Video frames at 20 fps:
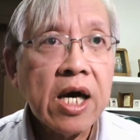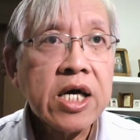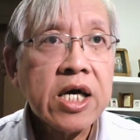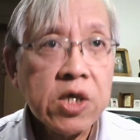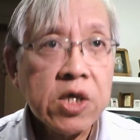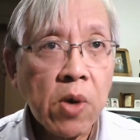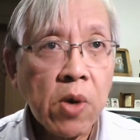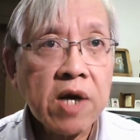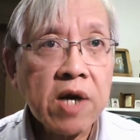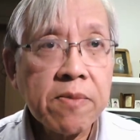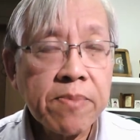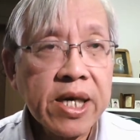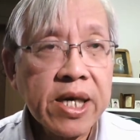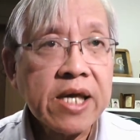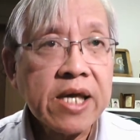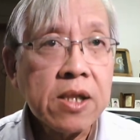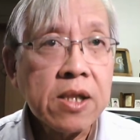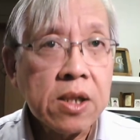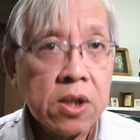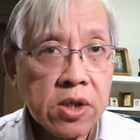You want to be
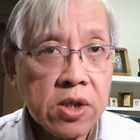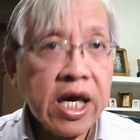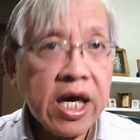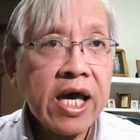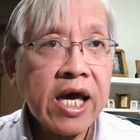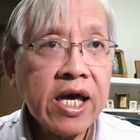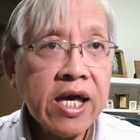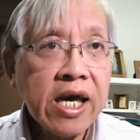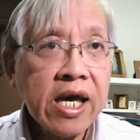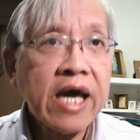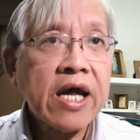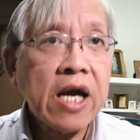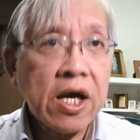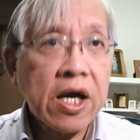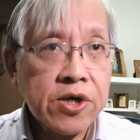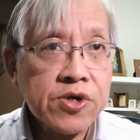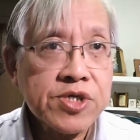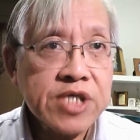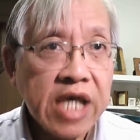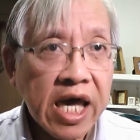looking and
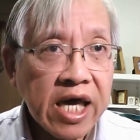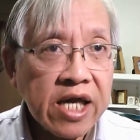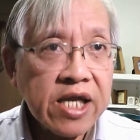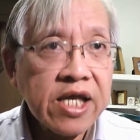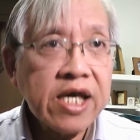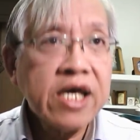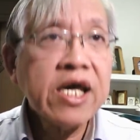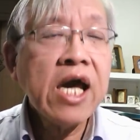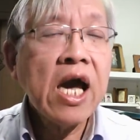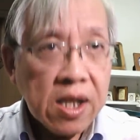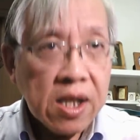understanding,